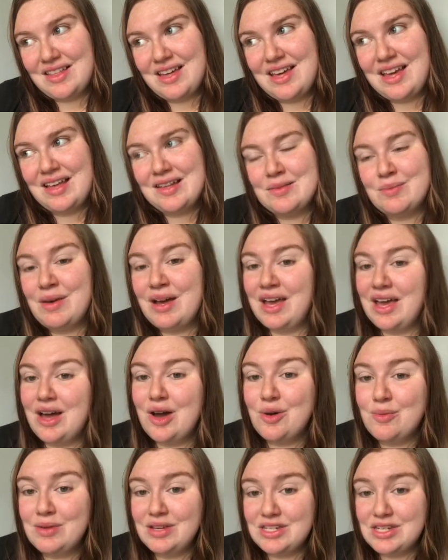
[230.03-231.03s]
I guess my
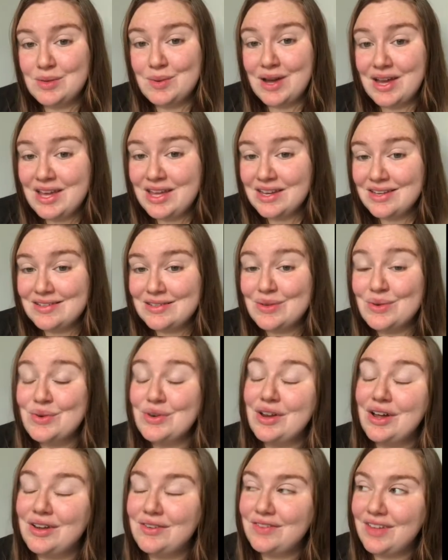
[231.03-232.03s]
OBGYN is
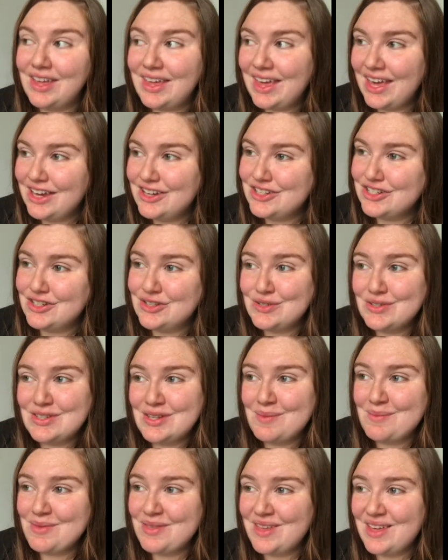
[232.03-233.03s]
going on vacation or
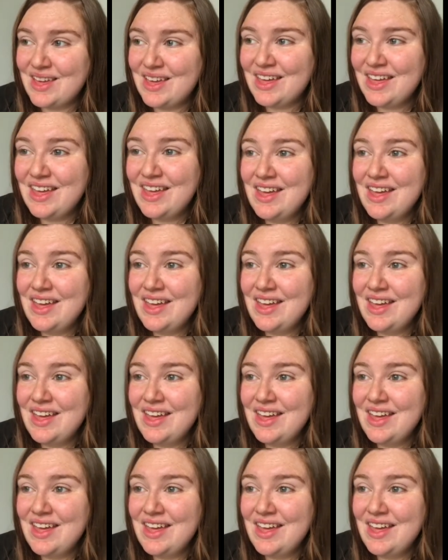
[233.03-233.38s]
something,